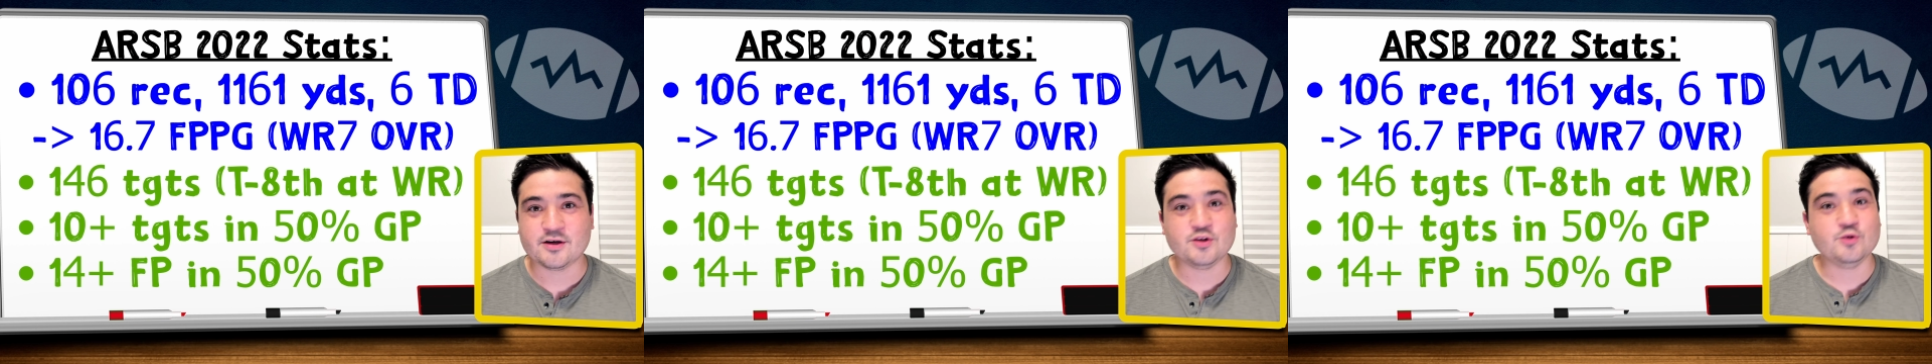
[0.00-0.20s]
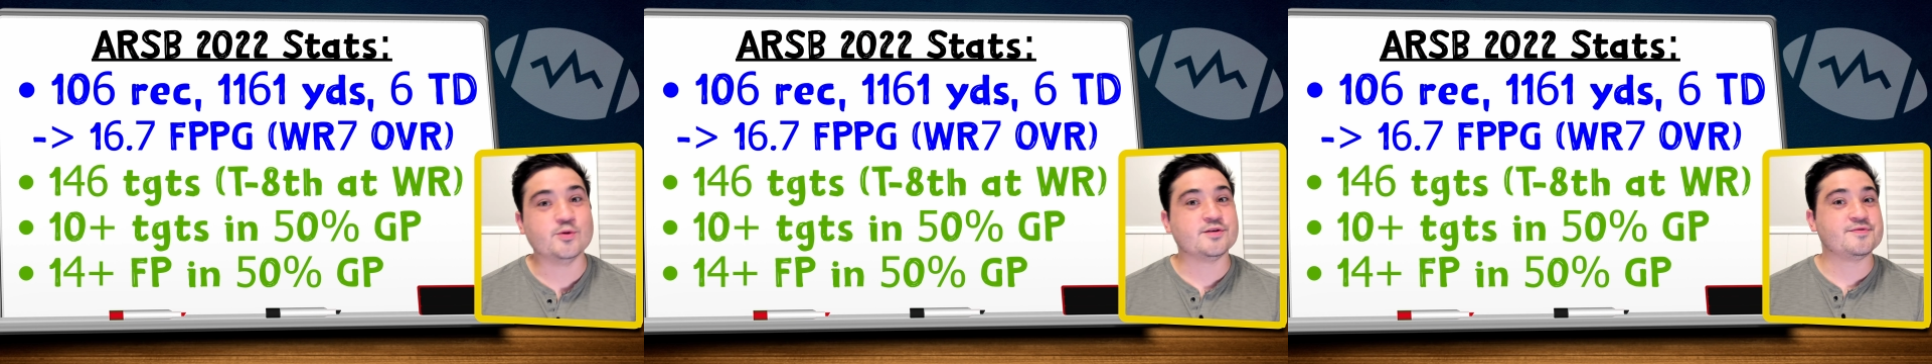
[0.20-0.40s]

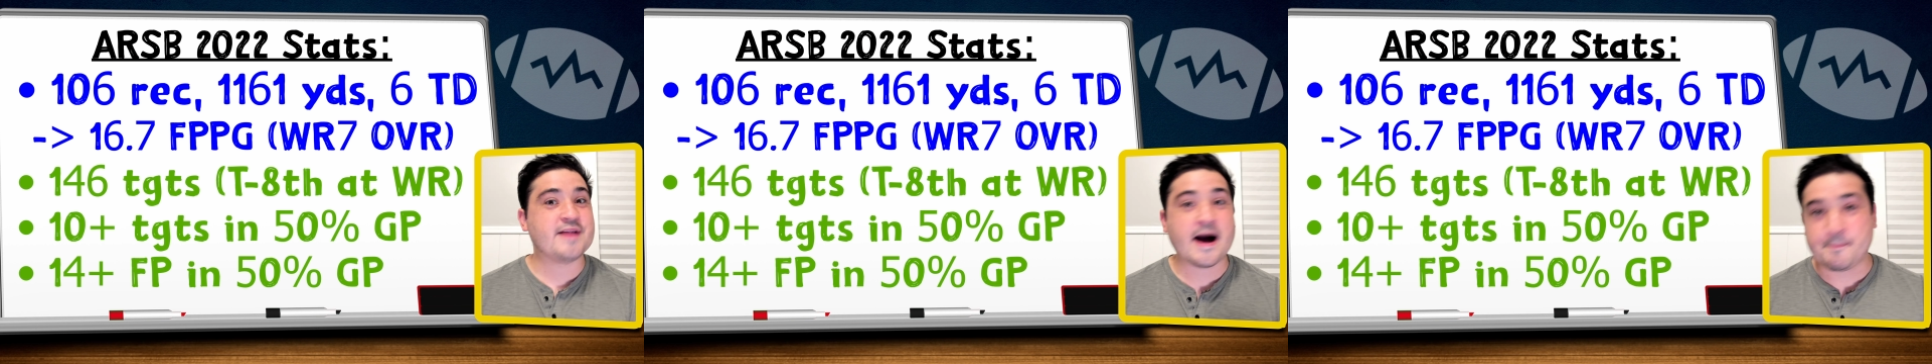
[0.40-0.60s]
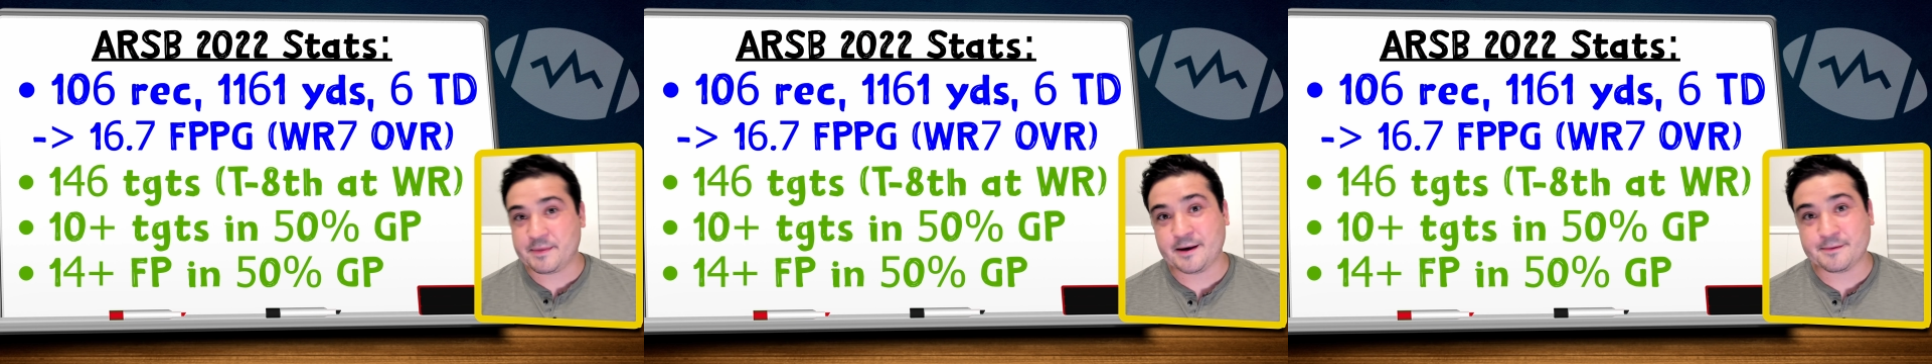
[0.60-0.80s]
You will
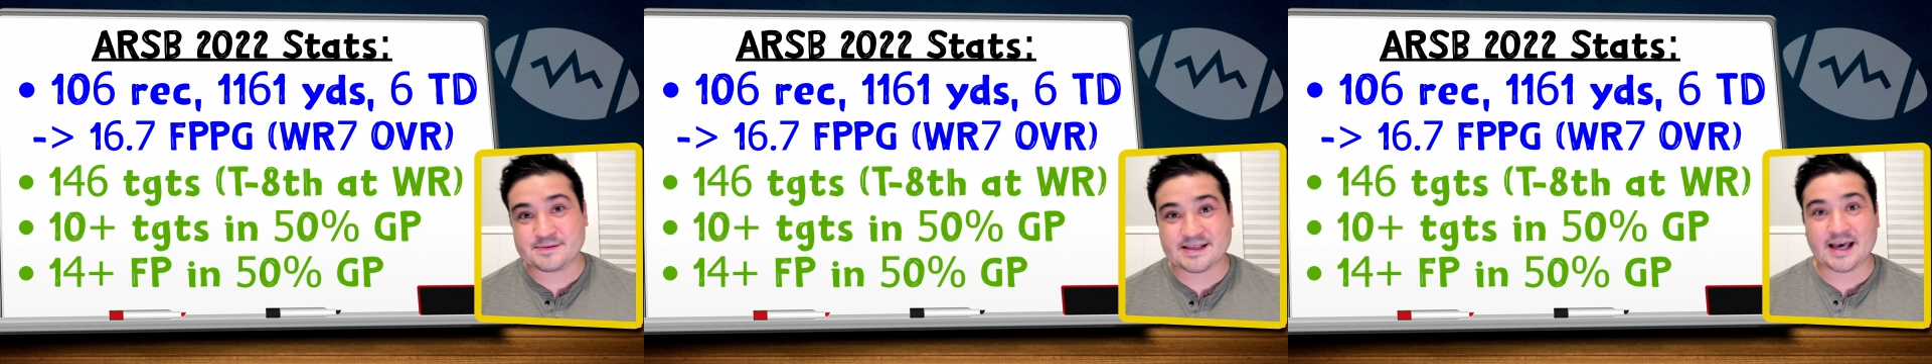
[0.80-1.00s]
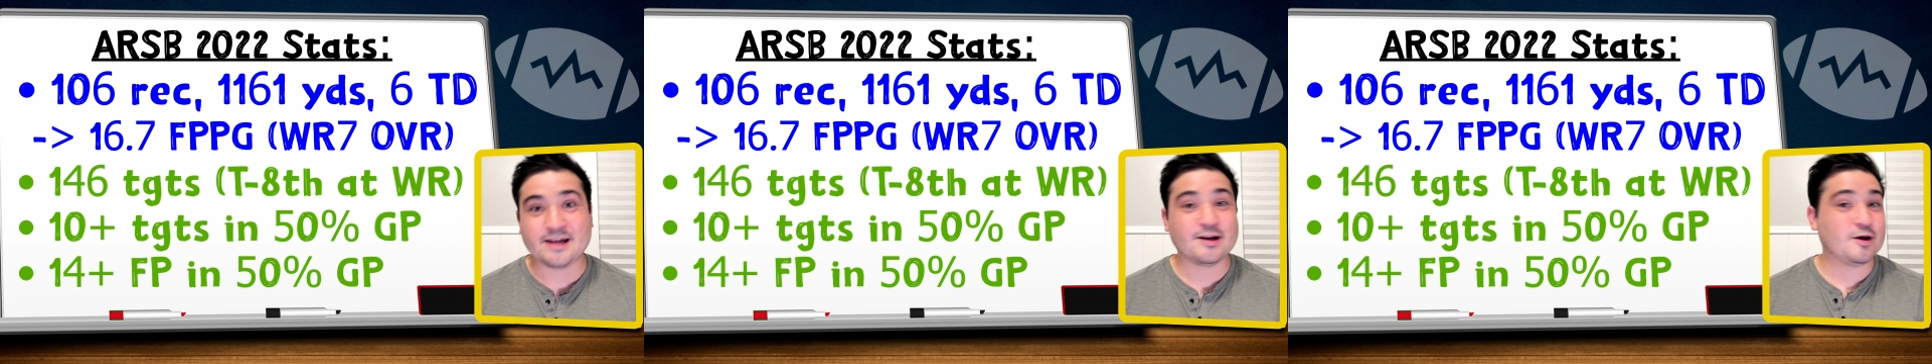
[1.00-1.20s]
not be
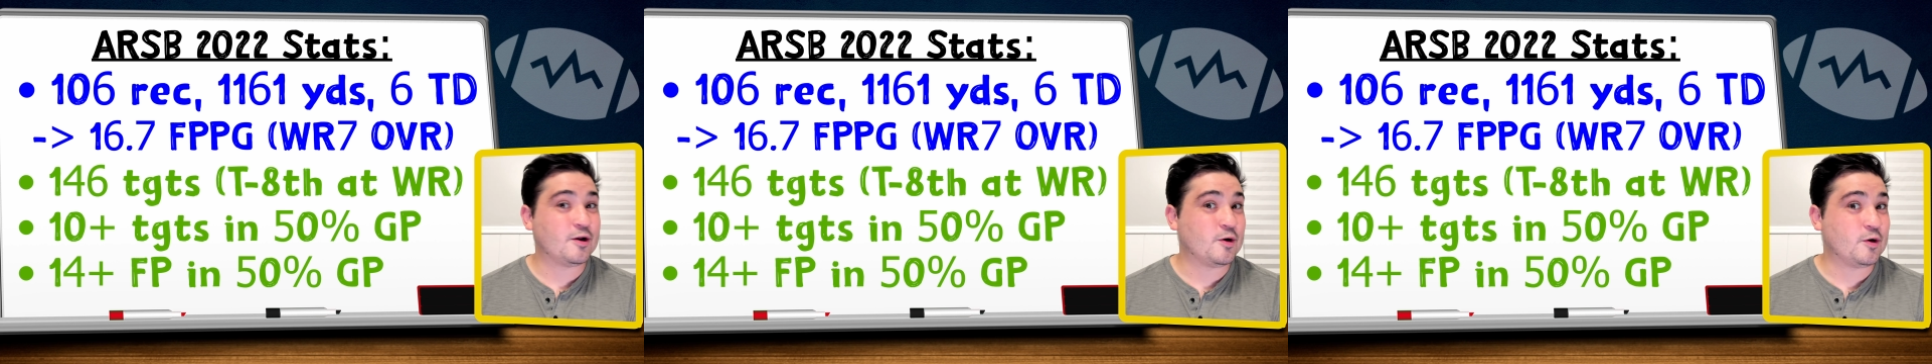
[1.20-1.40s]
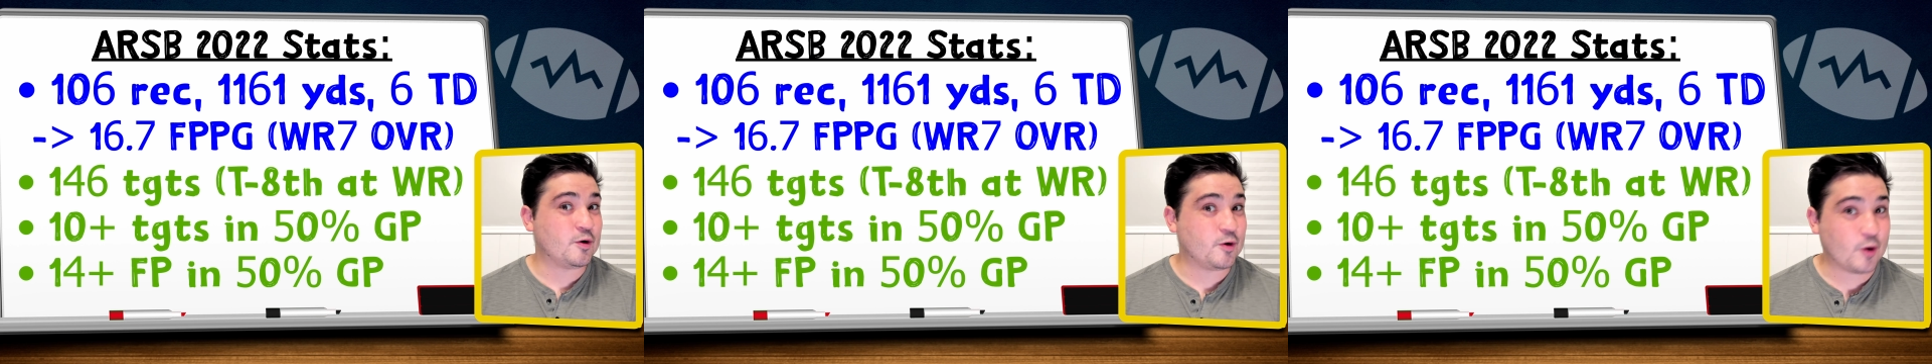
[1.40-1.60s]
upset
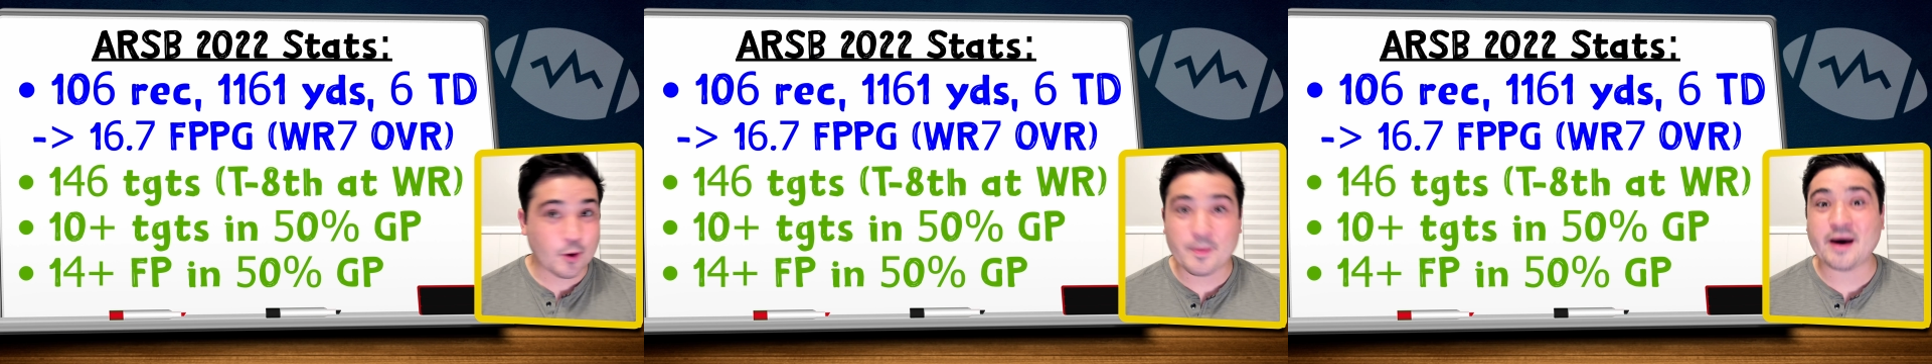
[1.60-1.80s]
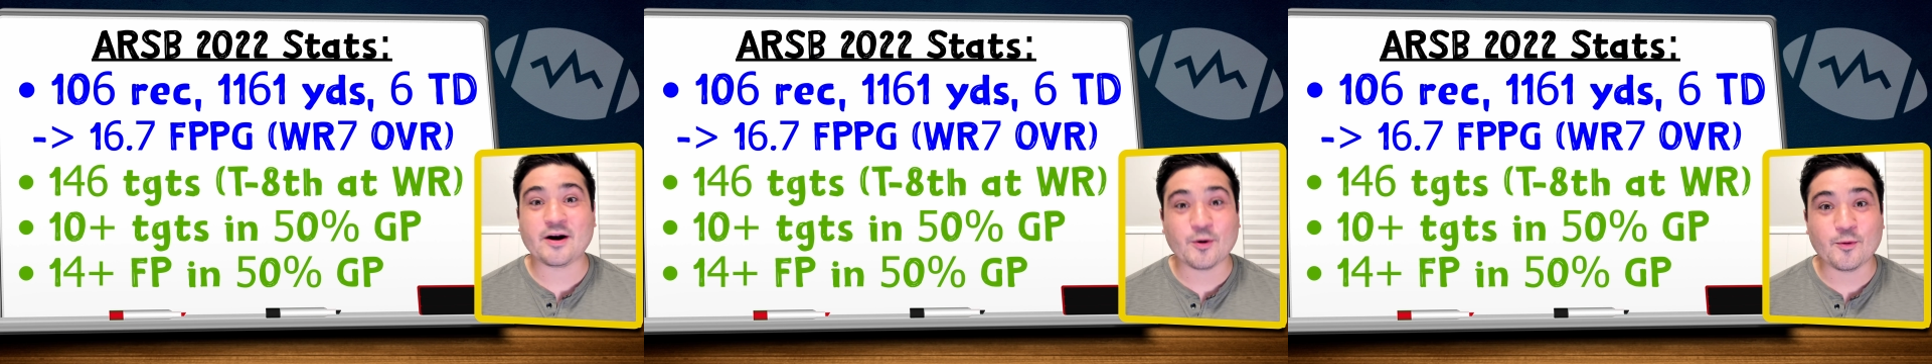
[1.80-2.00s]
no
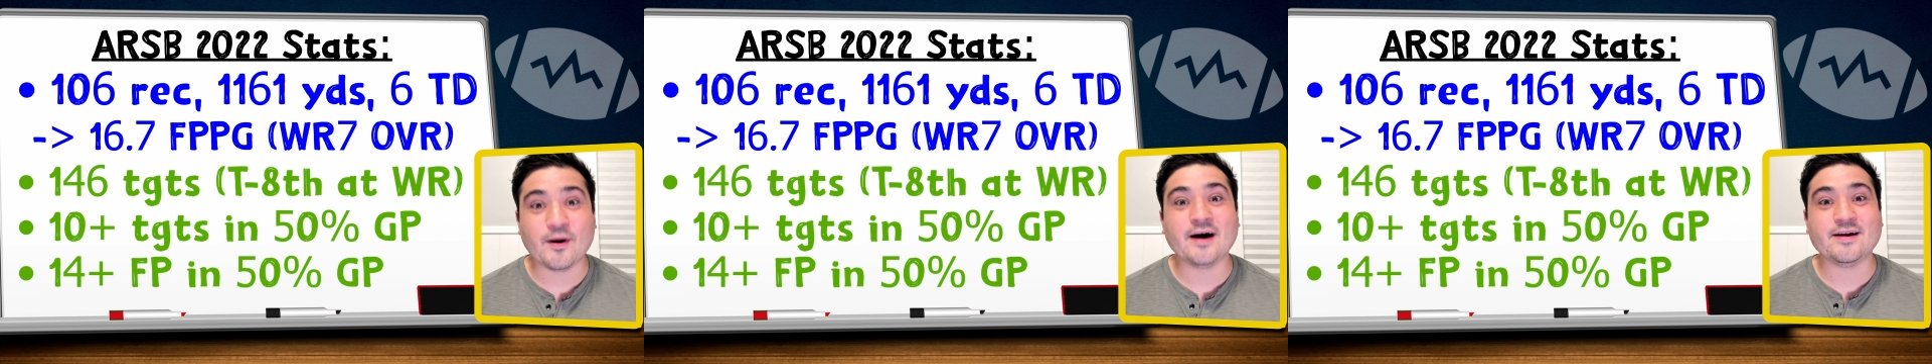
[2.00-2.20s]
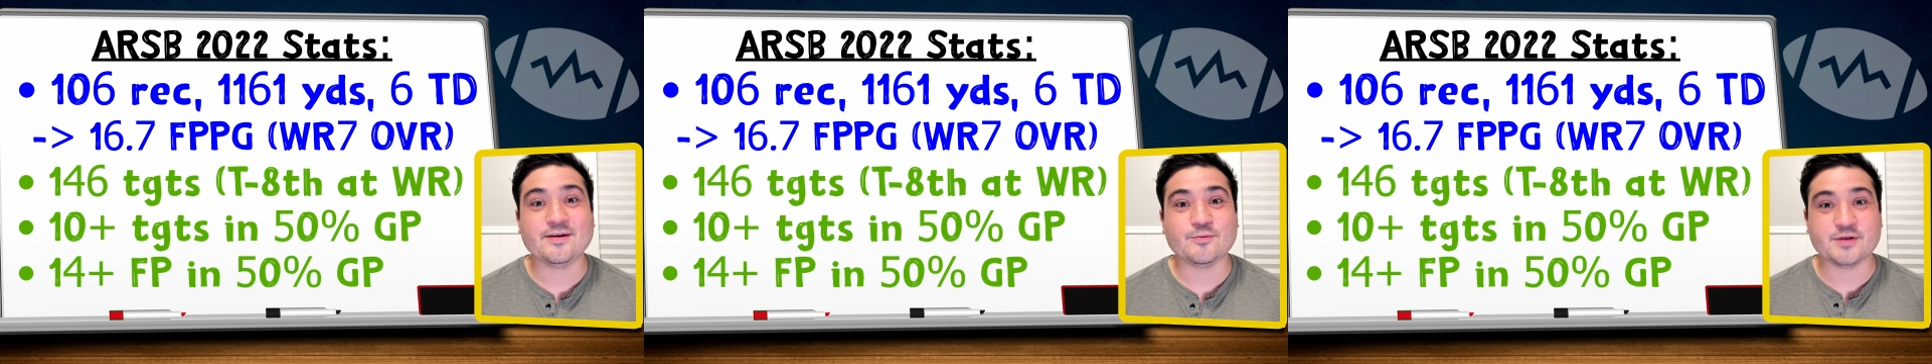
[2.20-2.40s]
matter what